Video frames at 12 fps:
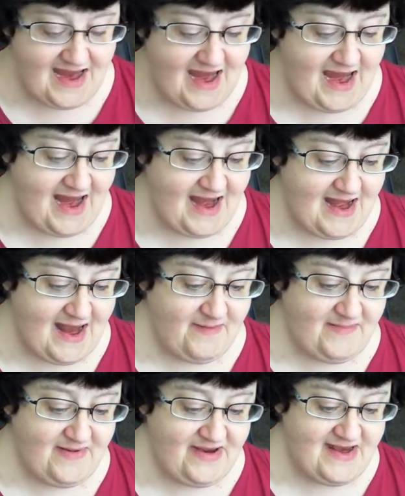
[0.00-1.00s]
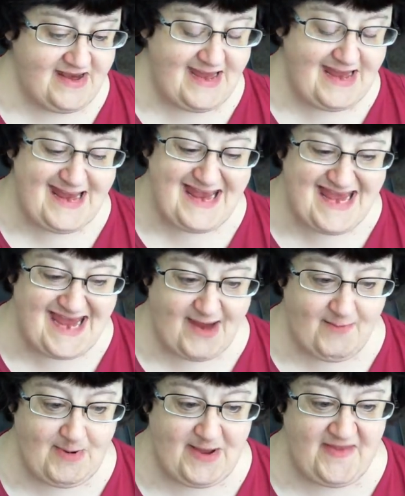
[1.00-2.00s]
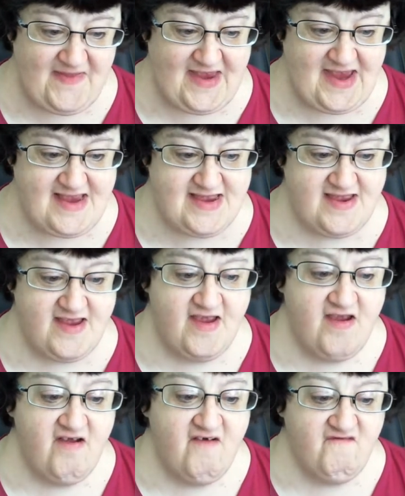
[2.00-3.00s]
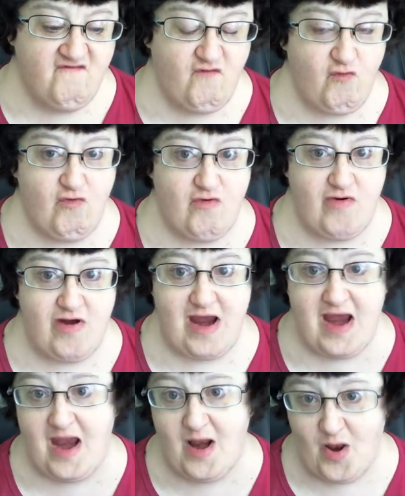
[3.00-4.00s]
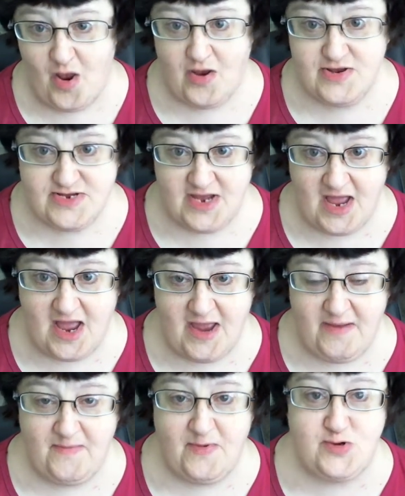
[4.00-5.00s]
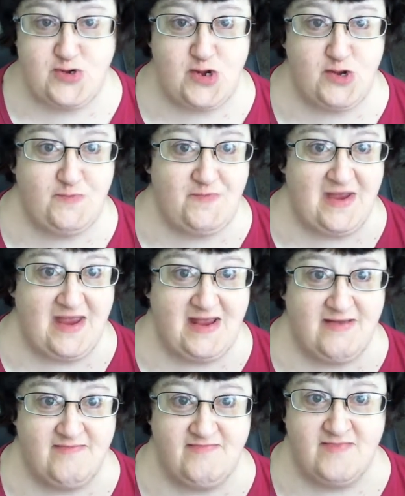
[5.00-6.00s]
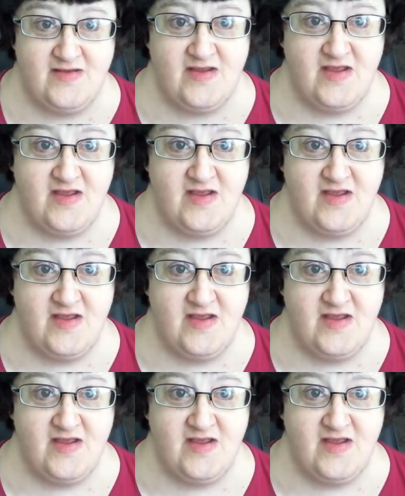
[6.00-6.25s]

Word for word: and I've been needing to get one of these for a long time, but just been